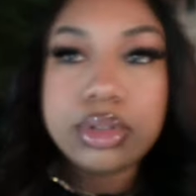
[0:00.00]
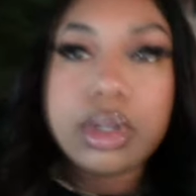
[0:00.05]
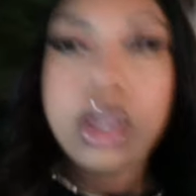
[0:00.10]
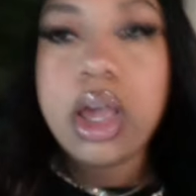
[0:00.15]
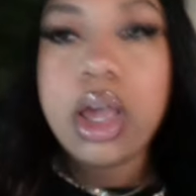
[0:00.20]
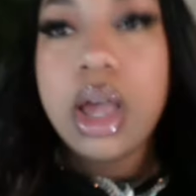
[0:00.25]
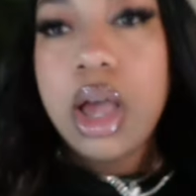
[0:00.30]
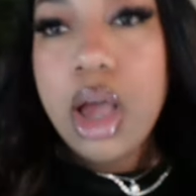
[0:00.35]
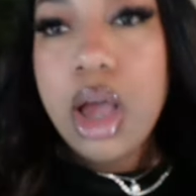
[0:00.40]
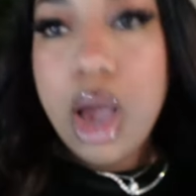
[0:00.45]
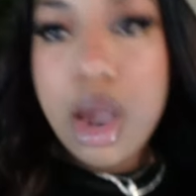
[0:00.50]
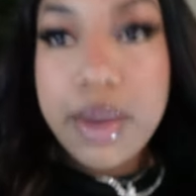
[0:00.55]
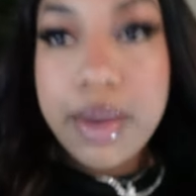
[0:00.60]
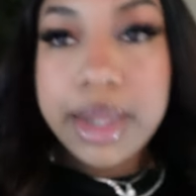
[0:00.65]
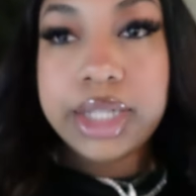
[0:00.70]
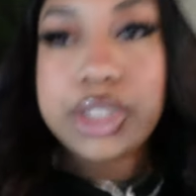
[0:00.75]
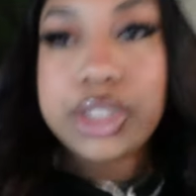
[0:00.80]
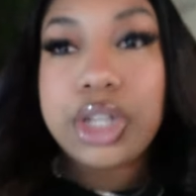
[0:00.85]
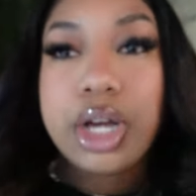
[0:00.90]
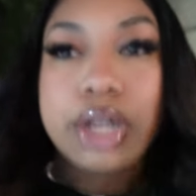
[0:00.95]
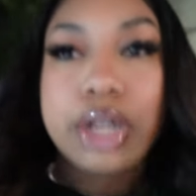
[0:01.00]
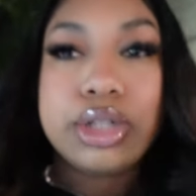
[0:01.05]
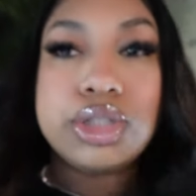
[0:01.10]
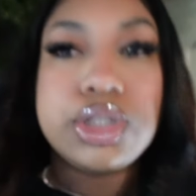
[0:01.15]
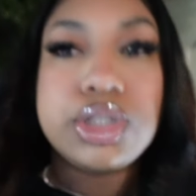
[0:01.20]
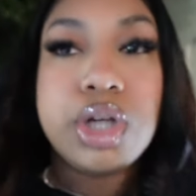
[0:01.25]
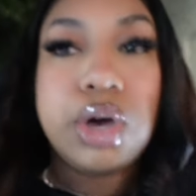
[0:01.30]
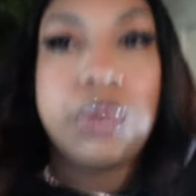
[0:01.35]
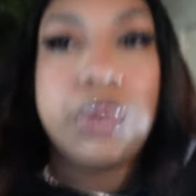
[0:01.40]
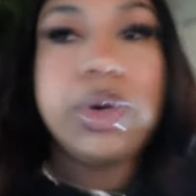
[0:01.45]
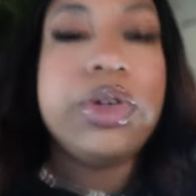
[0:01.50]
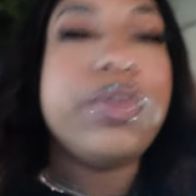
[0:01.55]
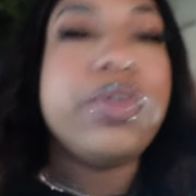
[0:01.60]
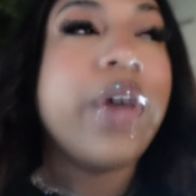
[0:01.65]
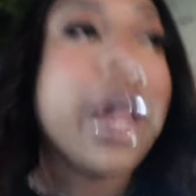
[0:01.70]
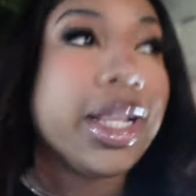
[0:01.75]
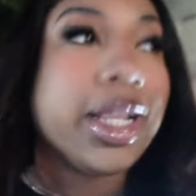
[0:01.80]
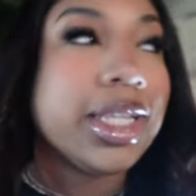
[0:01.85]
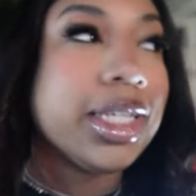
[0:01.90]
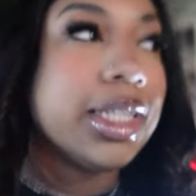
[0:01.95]
All right, y'all, so we
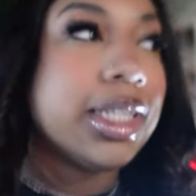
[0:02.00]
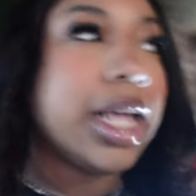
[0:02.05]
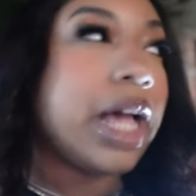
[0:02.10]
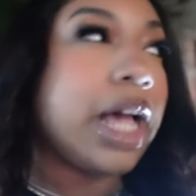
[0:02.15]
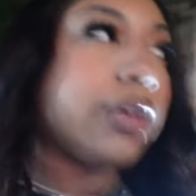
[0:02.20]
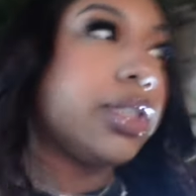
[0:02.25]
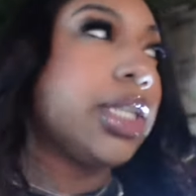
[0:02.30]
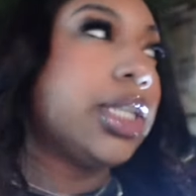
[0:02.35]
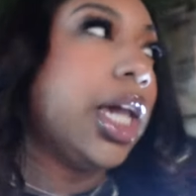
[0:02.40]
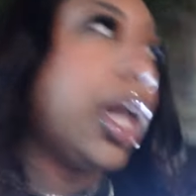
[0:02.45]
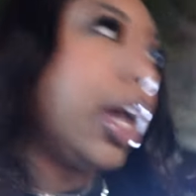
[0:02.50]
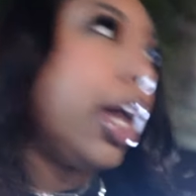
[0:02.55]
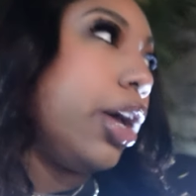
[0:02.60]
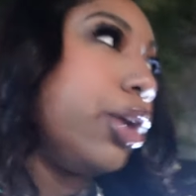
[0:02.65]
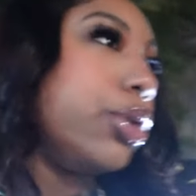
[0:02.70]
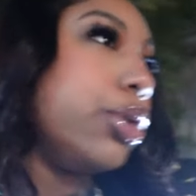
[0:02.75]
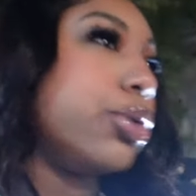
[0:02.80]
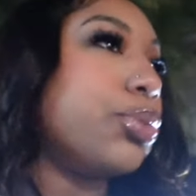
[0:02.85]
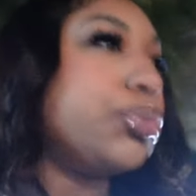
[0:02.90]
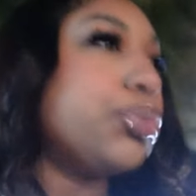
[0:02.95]
finally downtown.